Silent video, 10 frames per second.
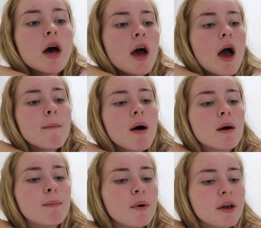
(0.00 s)
um
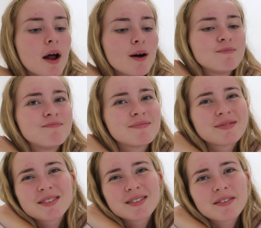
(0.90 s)
but you know
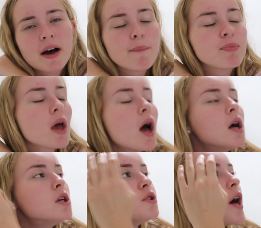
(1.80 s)
so
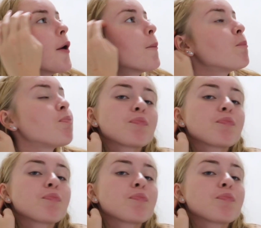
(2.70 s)
so